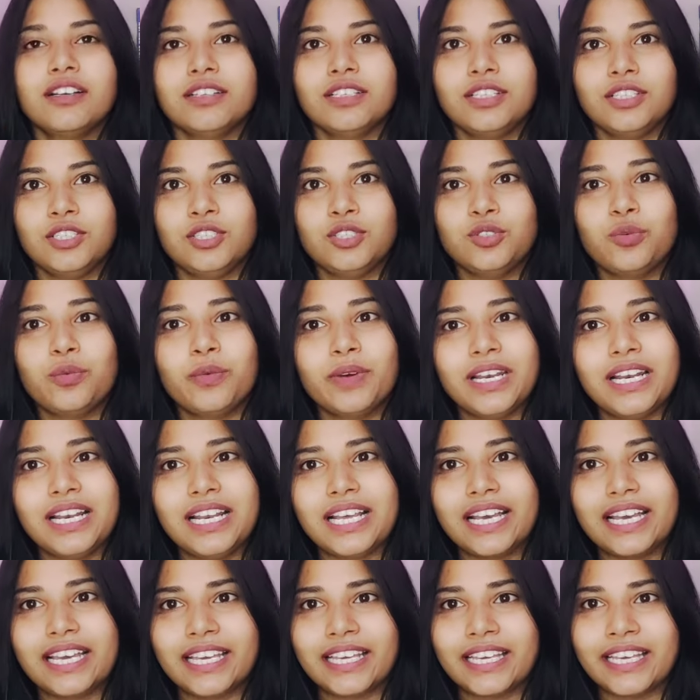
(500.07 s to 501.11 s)
You will
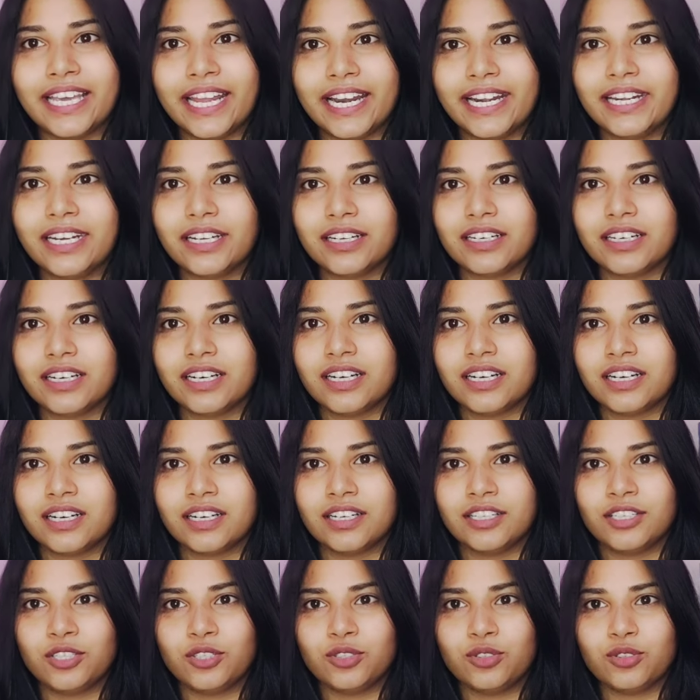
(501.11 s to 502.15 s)
get
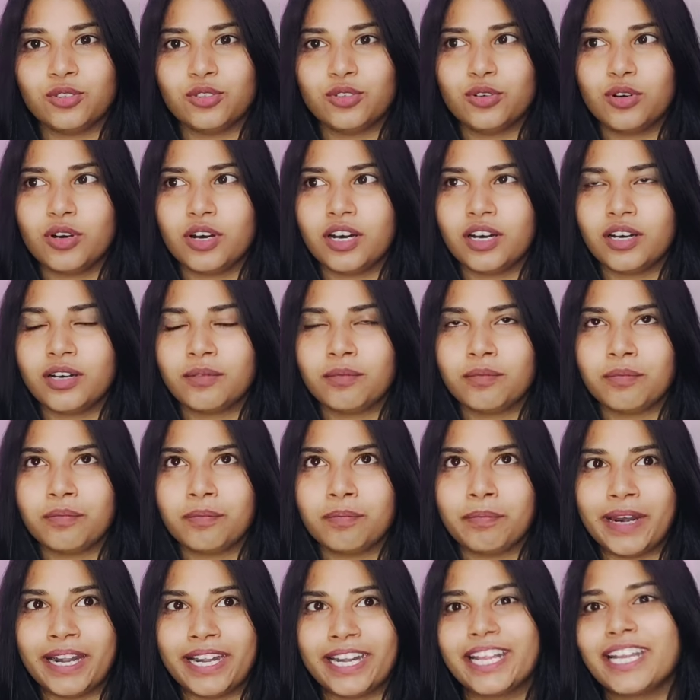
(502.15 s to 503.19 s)

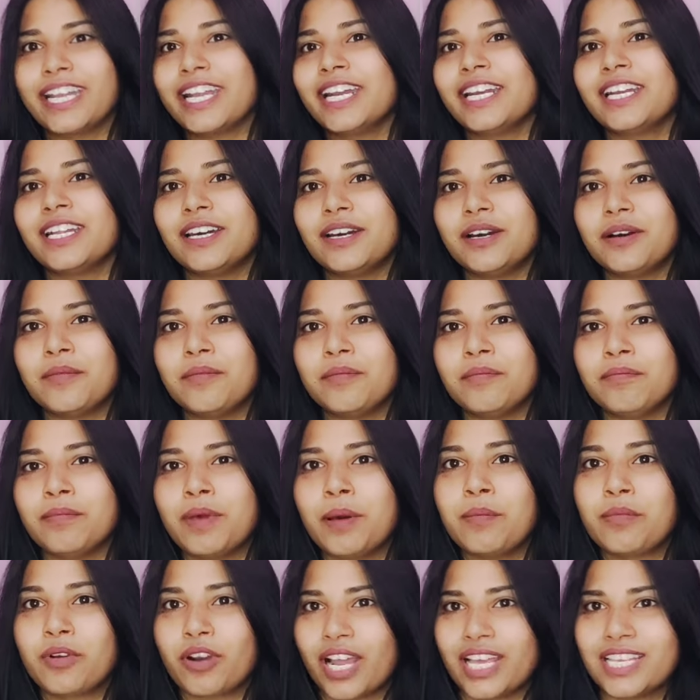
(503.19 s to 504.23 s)
better at
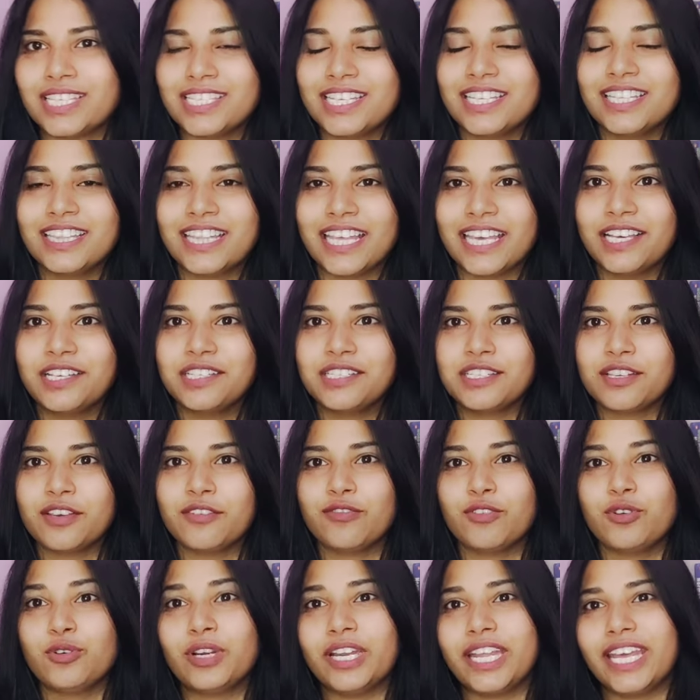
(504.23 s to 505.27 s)
memorizing things
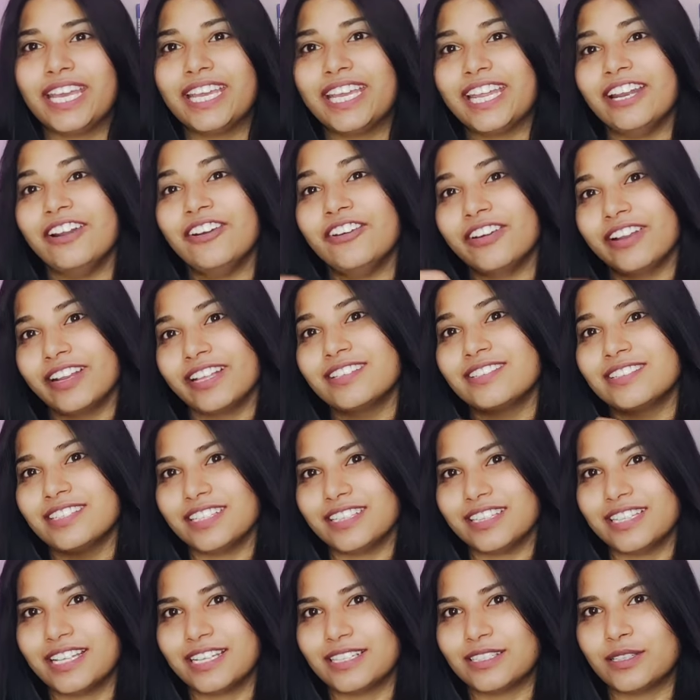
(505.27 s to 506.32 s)
if you take interest
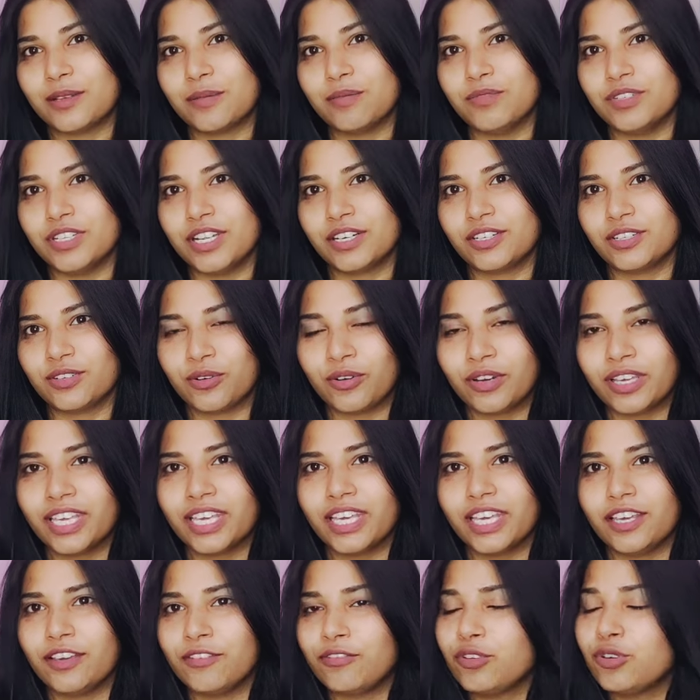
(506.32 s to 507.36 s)
in that subject.
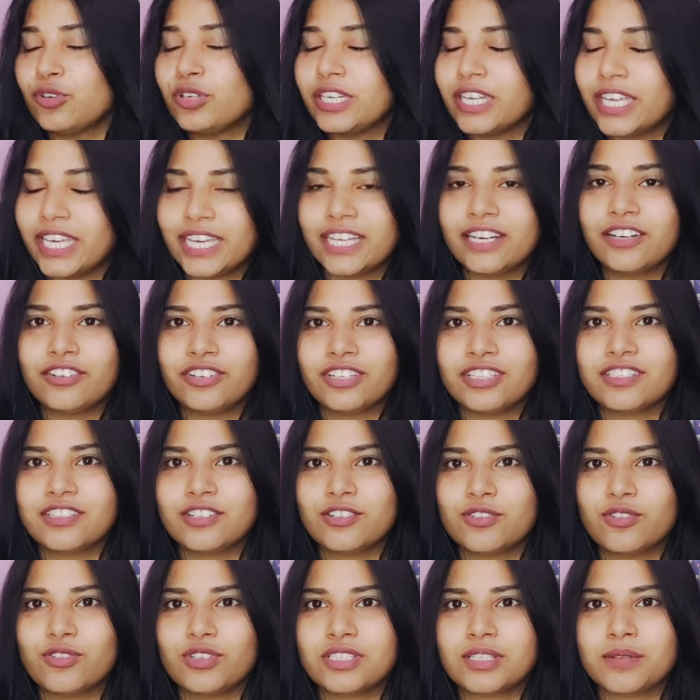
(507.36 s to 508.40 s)
Okay, if you take interest
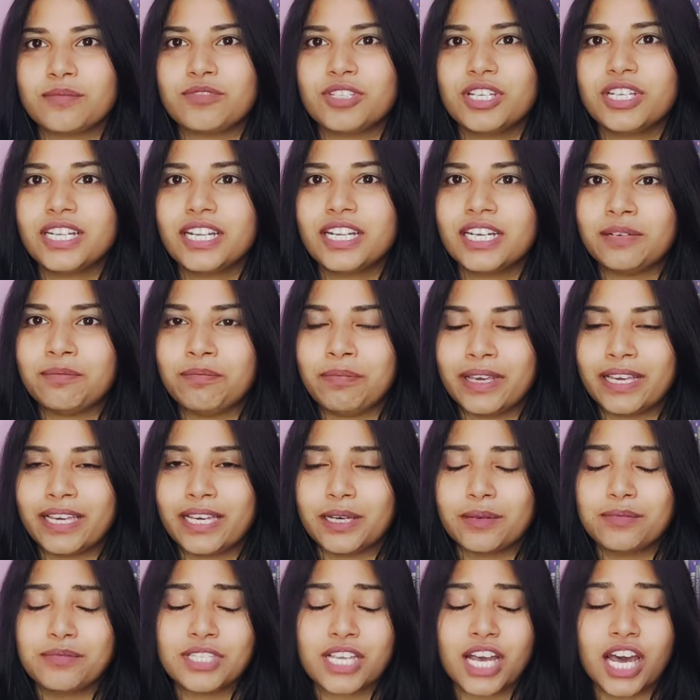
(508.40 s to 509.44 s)
in your subject, it
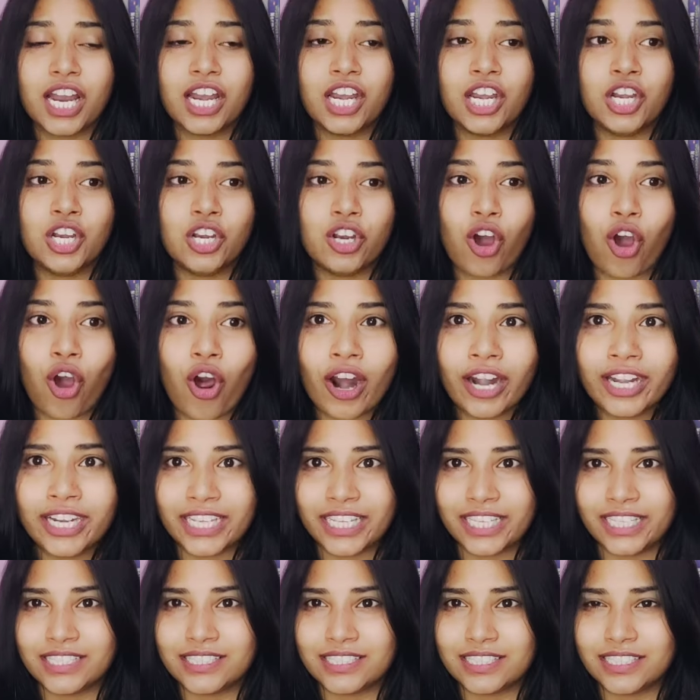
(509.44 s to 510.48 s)
becomes a lot
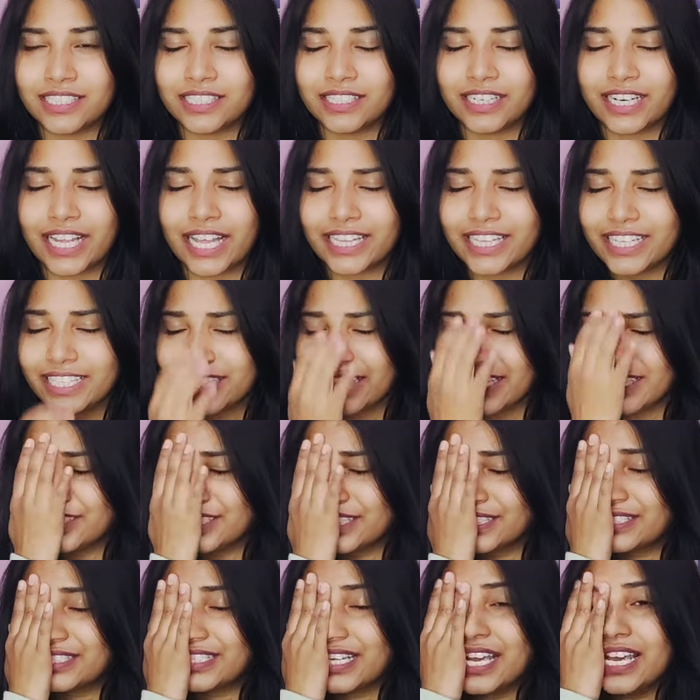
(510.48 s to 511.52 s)
easier rather than
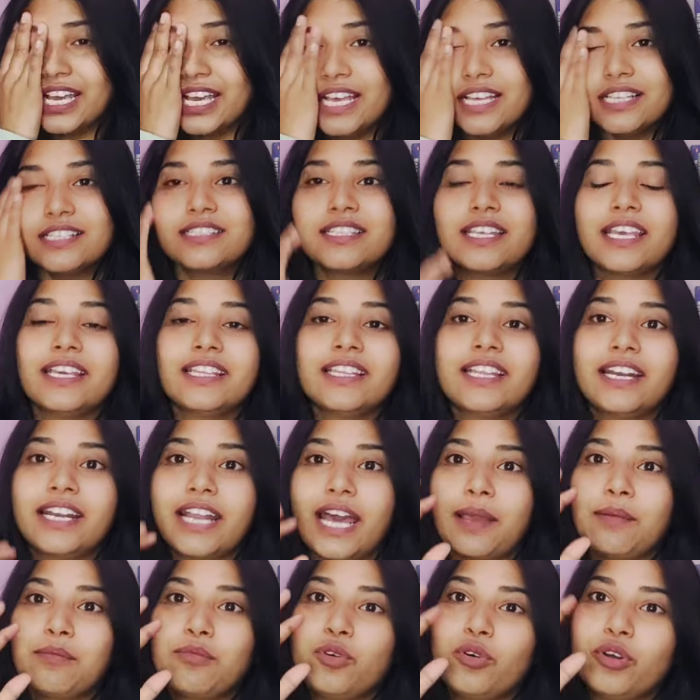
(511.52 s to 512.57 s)
just saying that
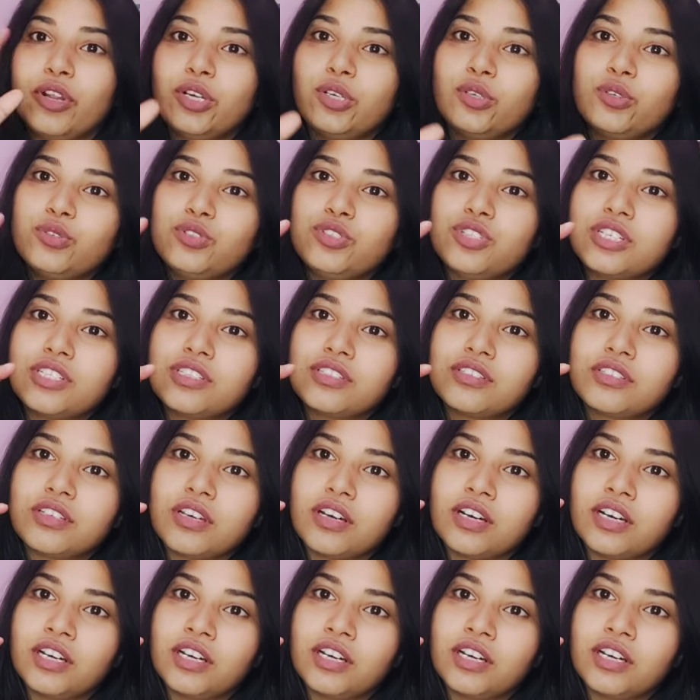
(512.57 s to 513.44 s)
I'm going to just